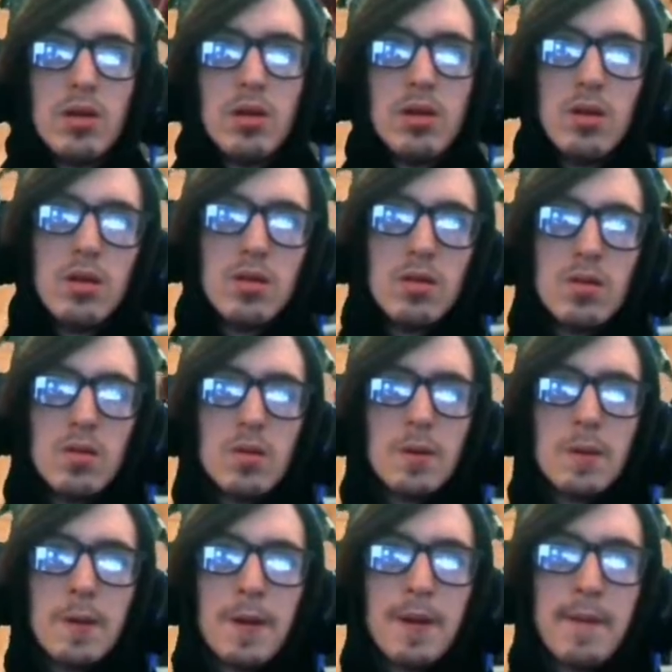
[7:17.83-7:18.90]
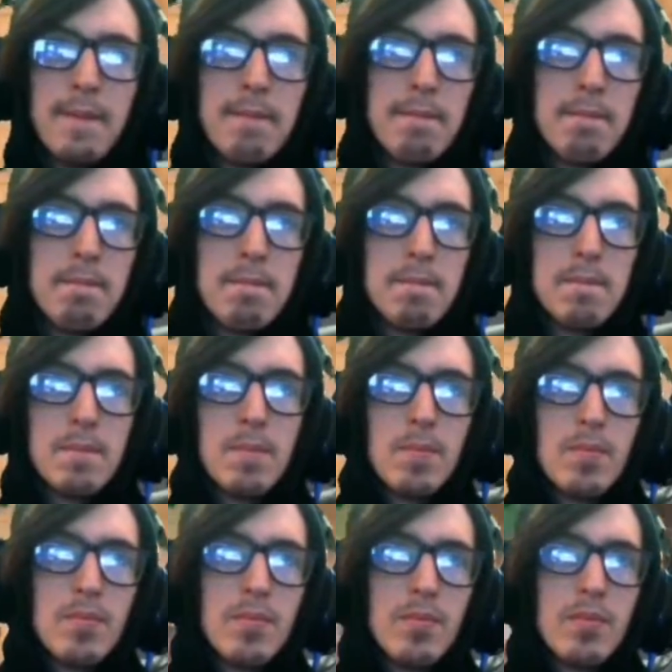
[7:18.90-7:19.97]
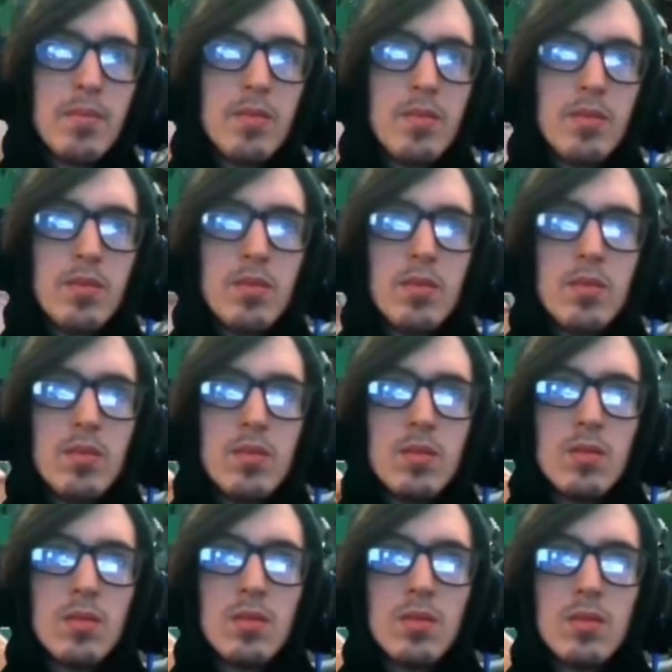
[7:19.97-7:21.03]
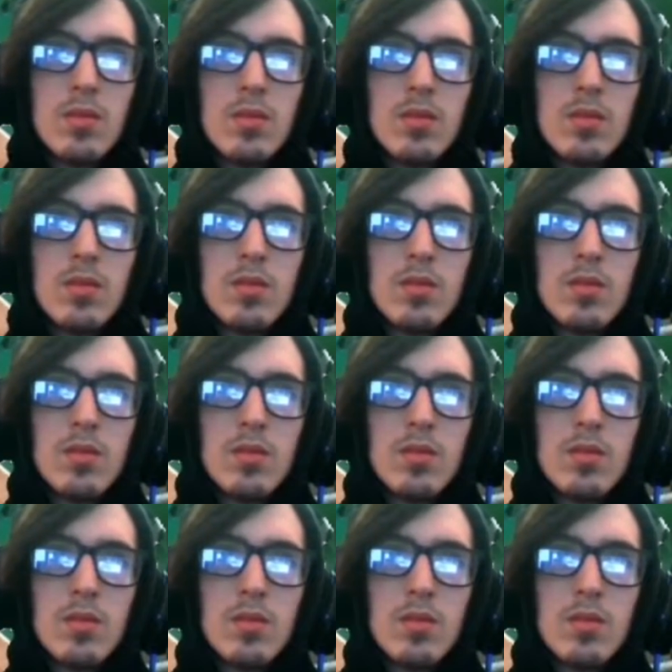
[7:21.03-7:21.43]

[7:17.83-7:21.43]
No one is speaking in this clip.